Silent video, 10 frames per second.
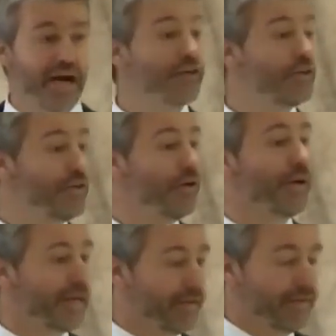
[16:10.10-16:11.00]
How are you
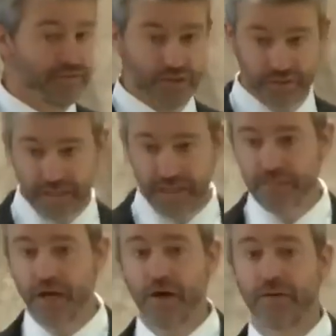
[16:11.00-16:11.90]
doing? Just
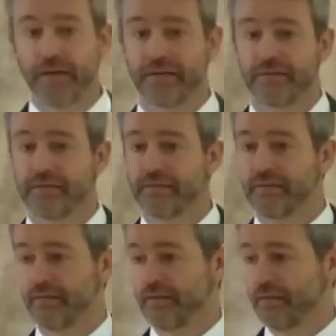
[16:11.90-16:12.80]
keep going.
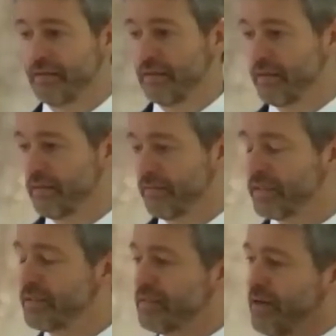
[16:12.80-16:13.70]

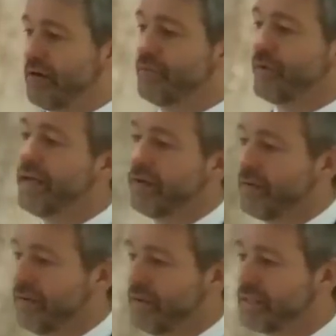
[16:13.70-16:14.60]
Because it's not
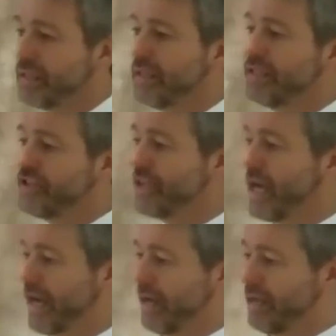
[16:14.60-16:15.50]
real. It's
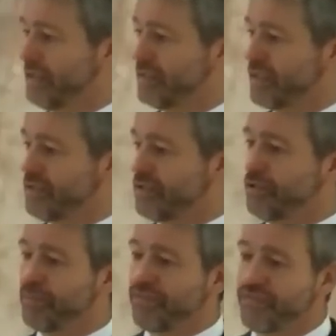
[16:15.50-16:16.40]
cliche. It's, it's
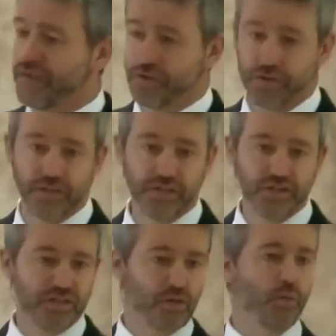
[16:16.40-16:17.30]
superficial. It's
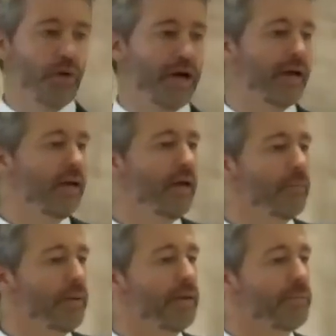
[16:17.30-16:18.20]
just the way
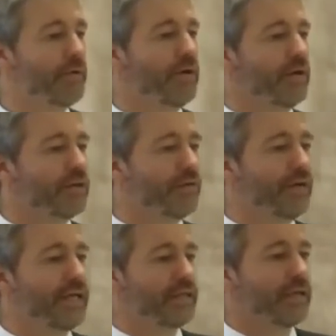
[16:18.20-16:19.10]
people
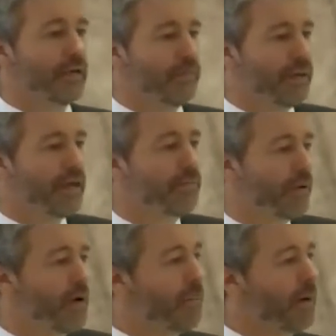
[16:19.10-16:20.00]
greet
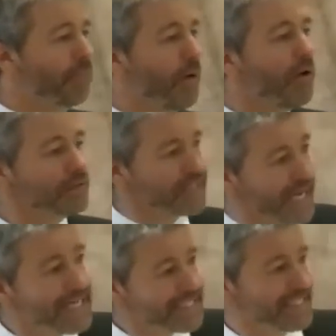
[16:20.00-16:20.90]
people. But Paul
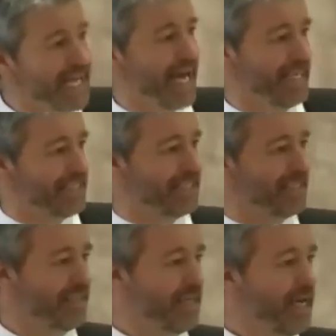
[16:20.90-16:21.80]
takes that
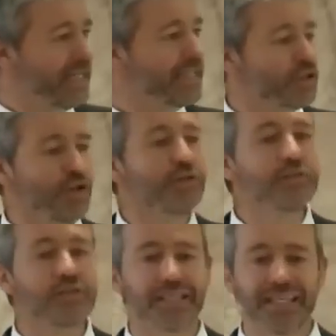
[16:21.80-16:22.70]
and he
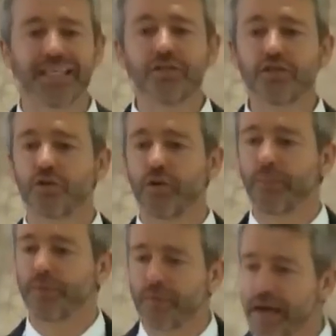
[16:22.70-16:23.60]
turns it into a
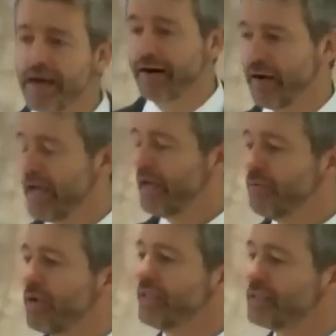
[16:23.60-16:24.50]
prayer.
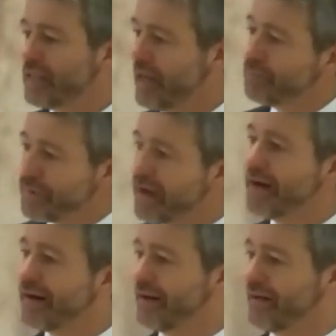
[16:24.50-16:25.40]
And what is that
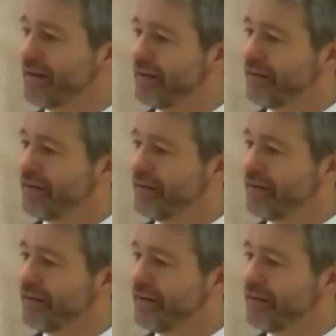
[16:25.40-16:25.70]
prayer?